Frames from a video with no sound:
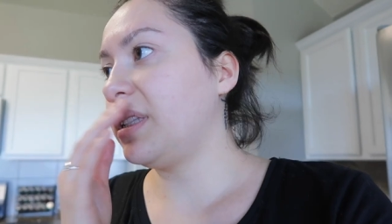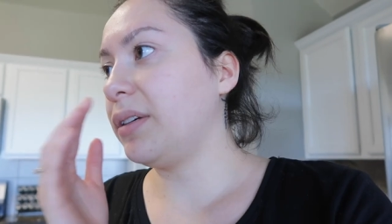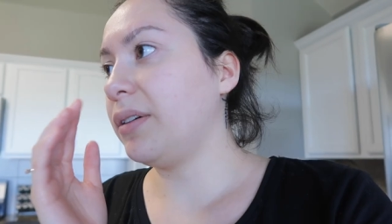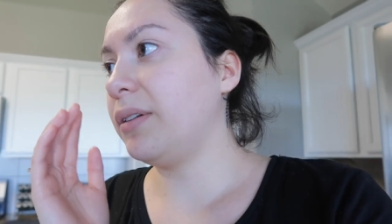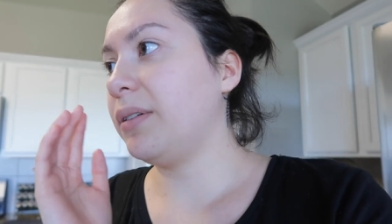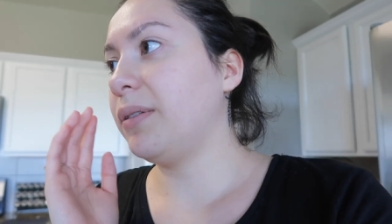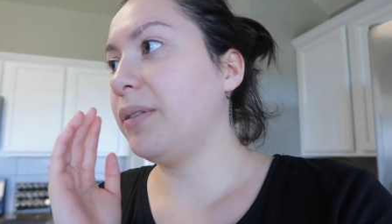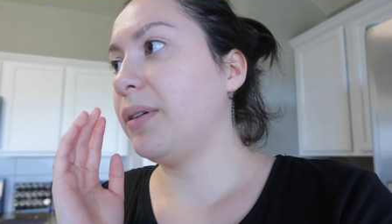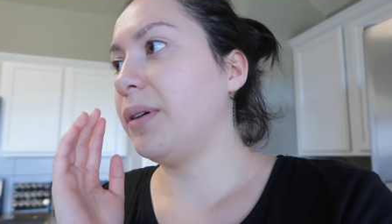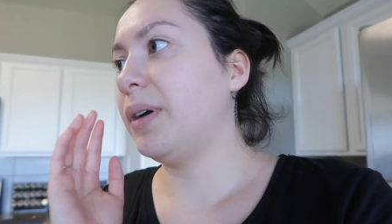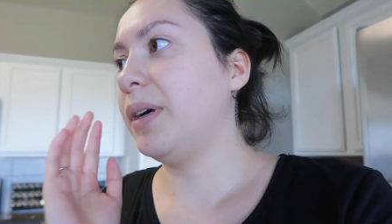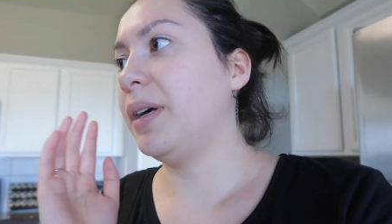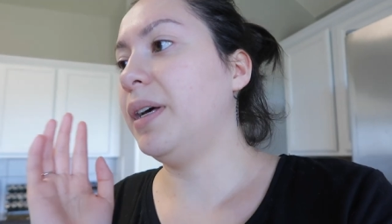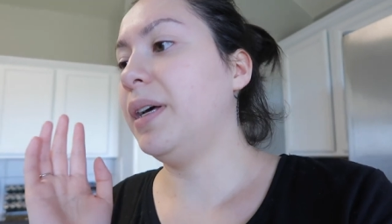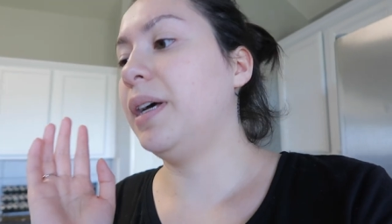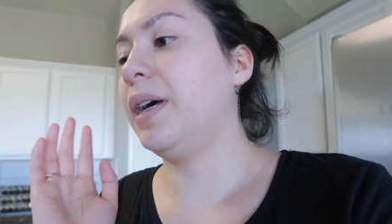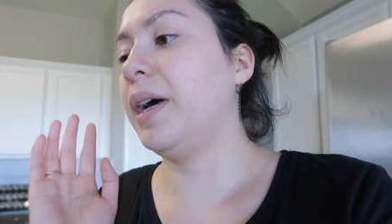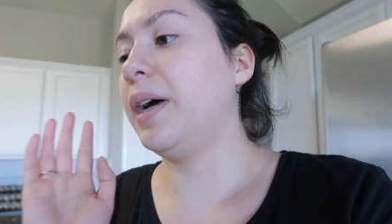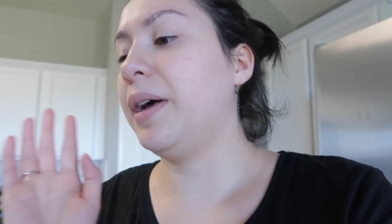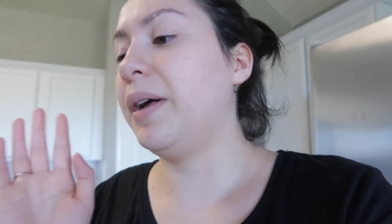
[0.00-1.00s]
So
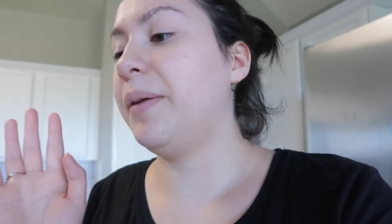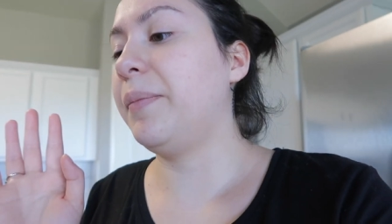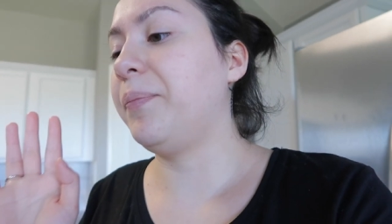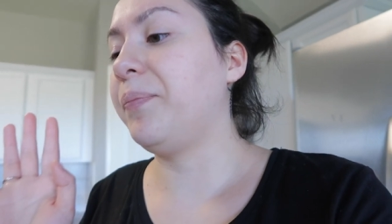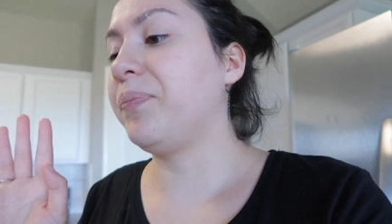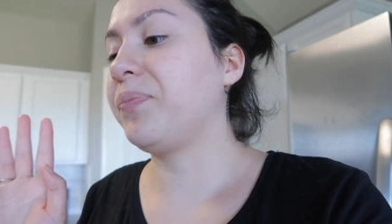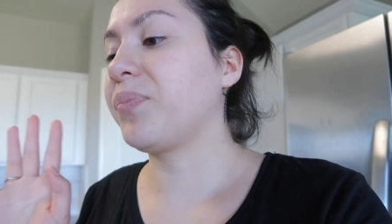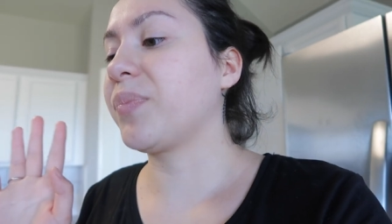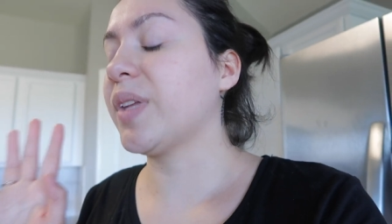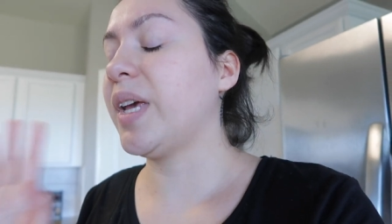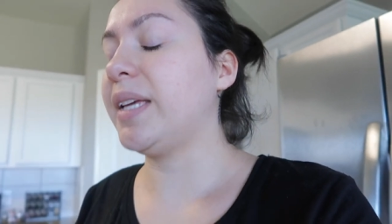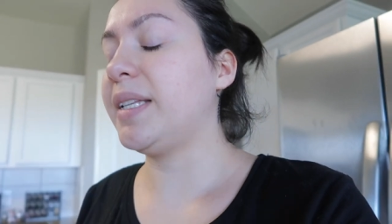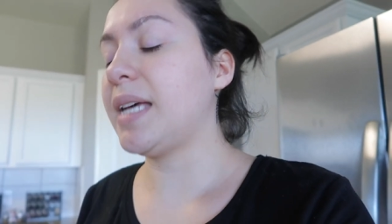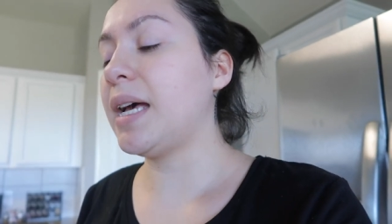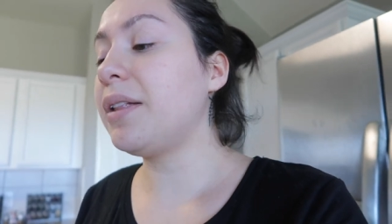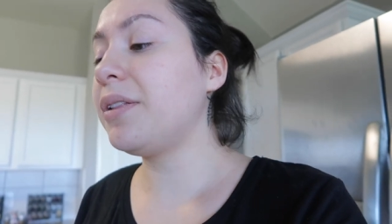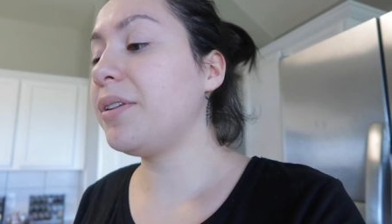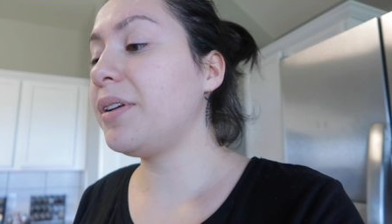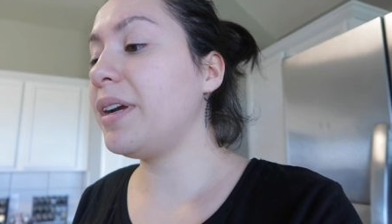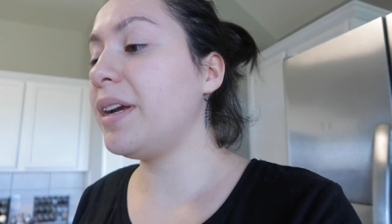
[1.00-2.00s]
um, I
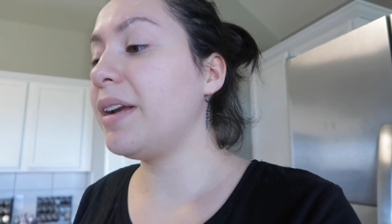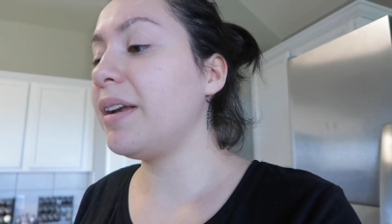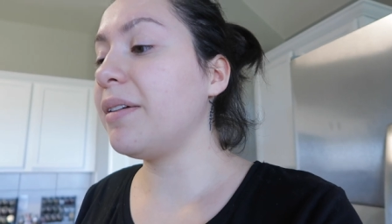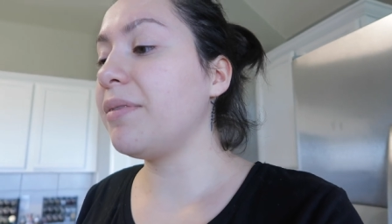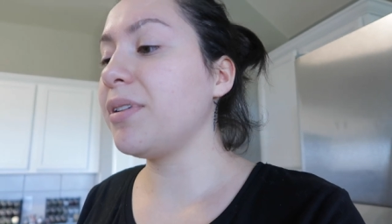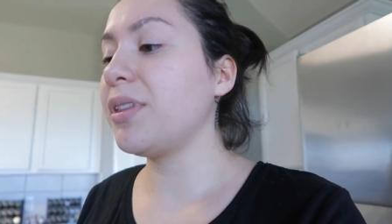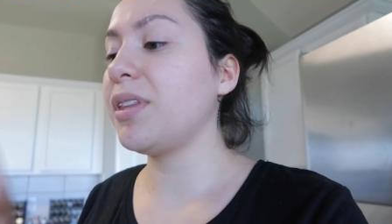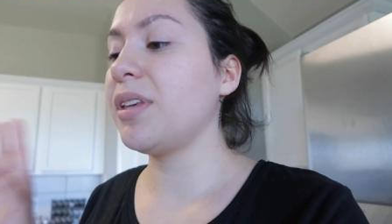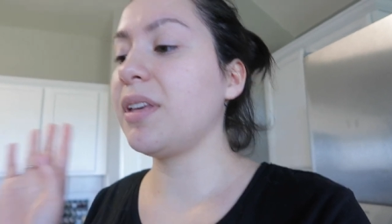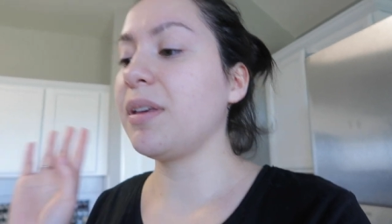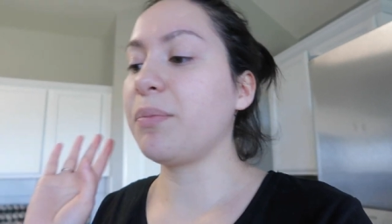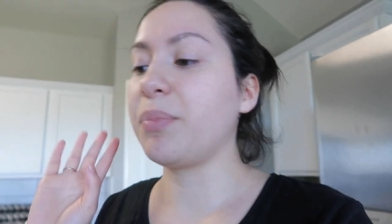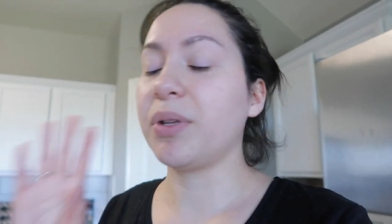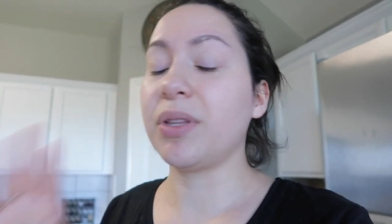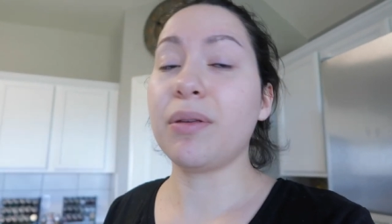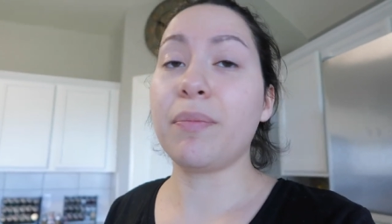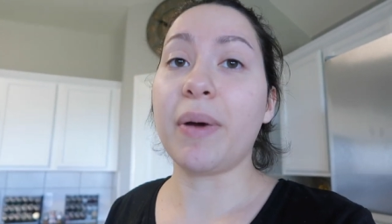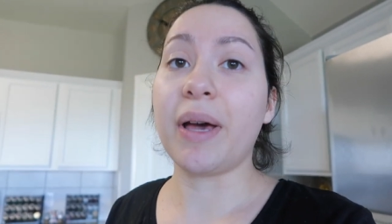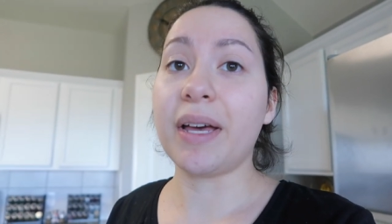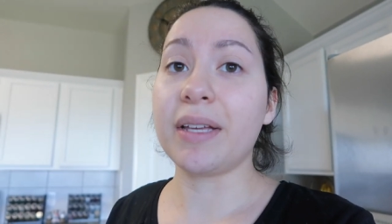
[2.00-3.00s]
downloaded everything,
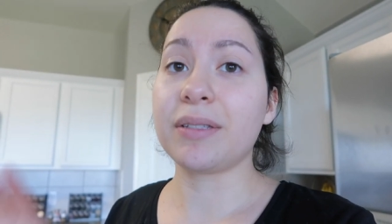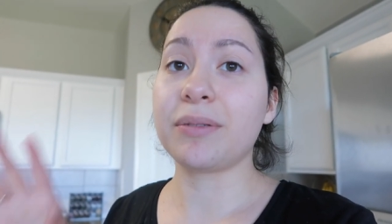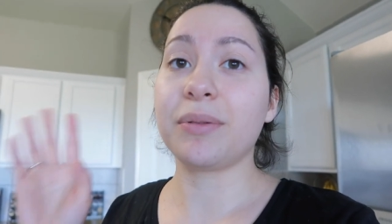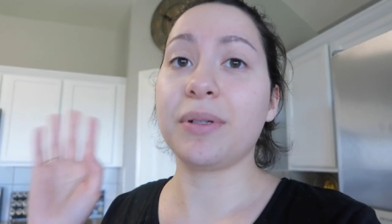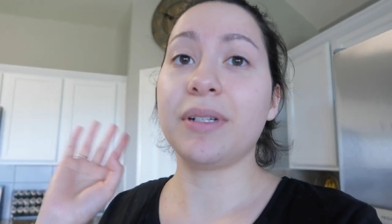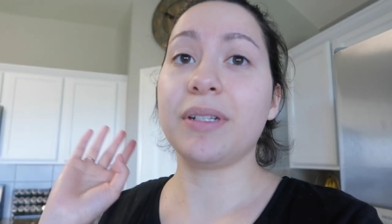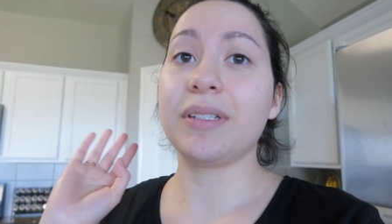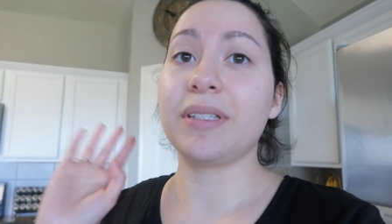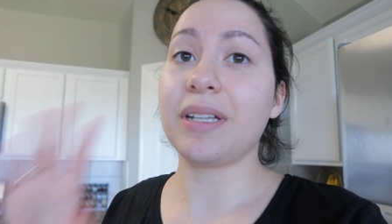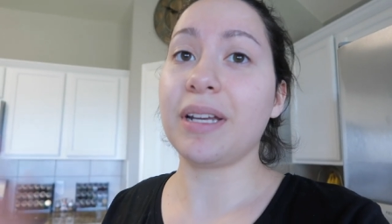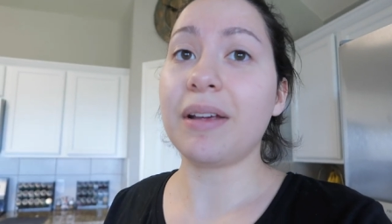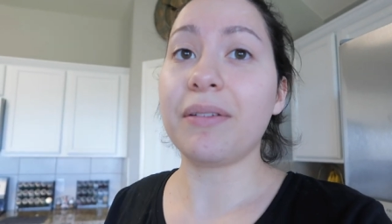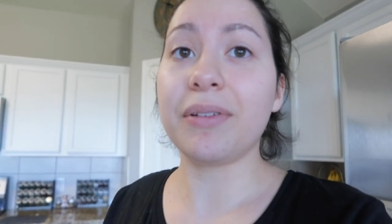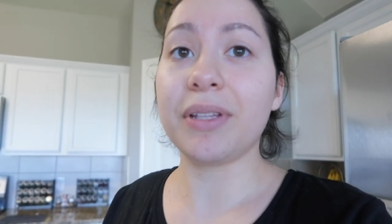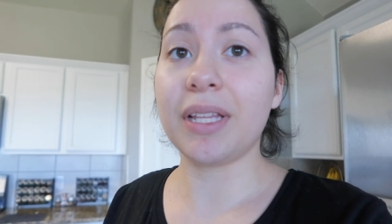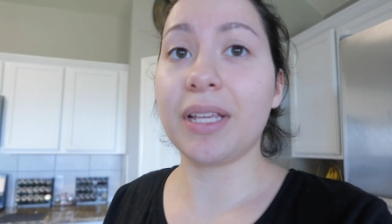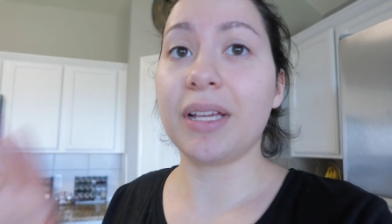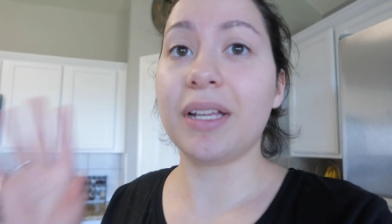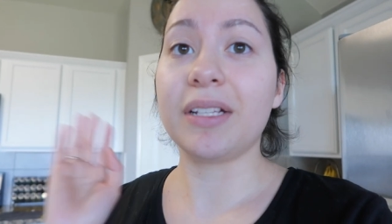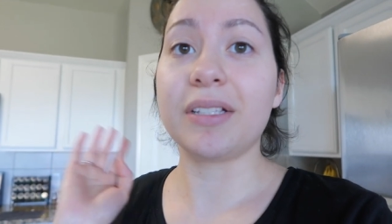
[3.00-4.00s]
put the passwords and
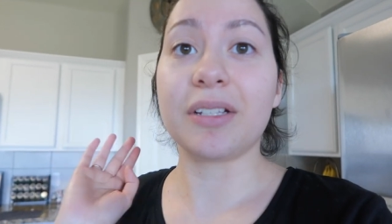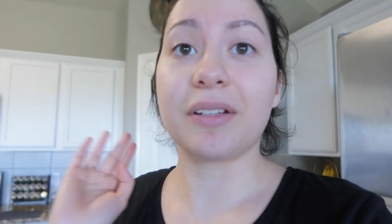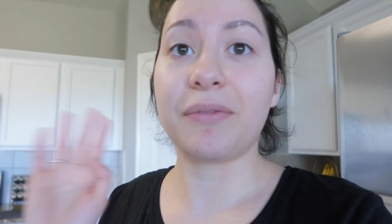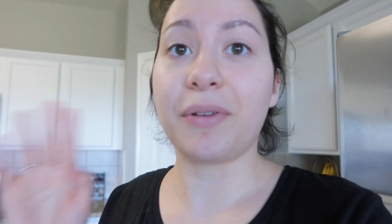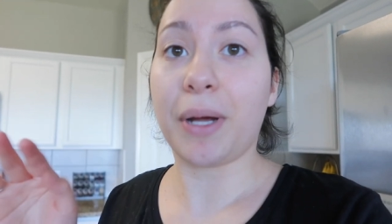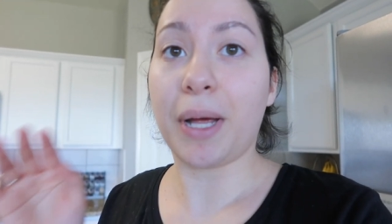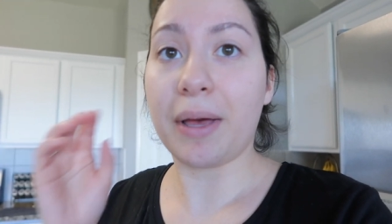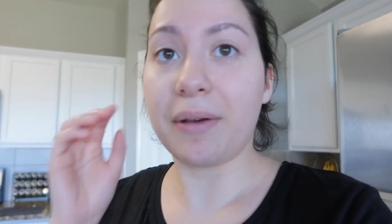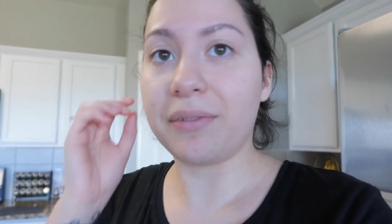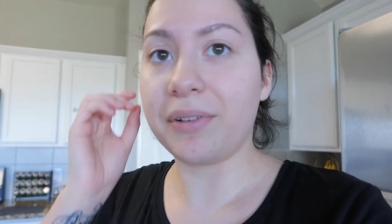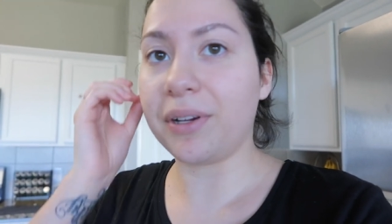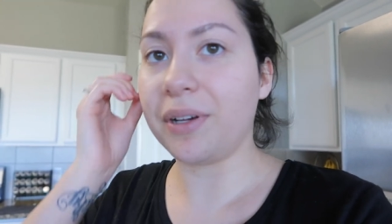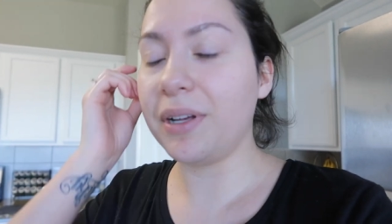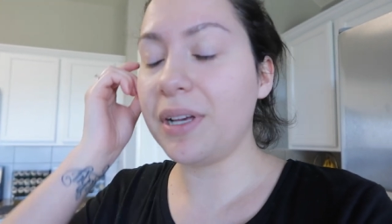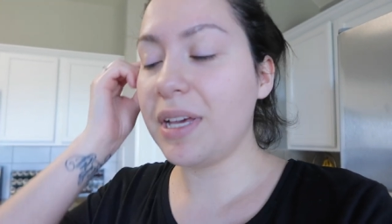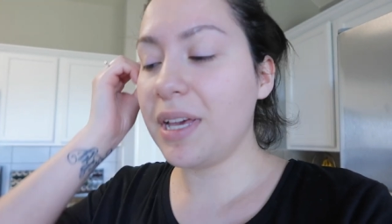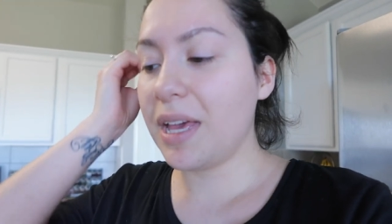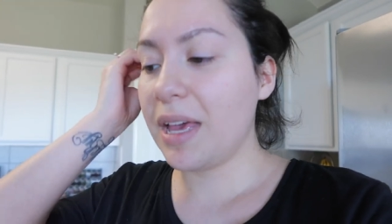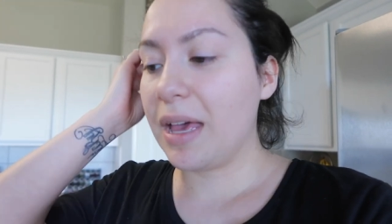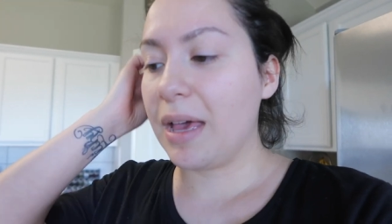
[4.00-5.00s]
everything, it took forever.